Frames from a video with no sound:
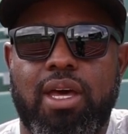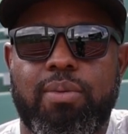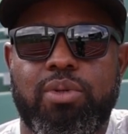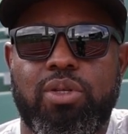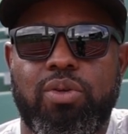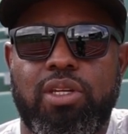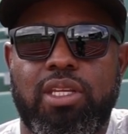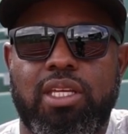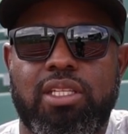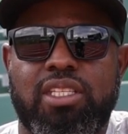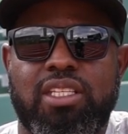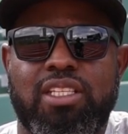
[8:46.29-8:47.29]
opportunity
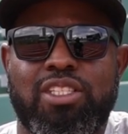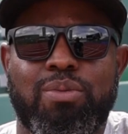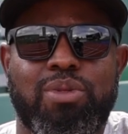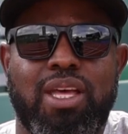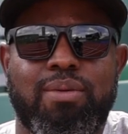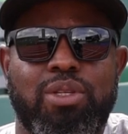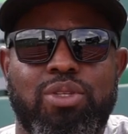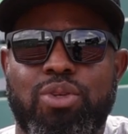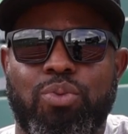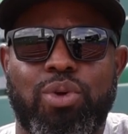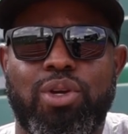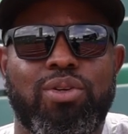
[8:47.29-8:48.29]
is sometimes it's
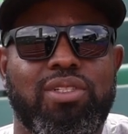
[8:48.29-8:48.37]
surreal.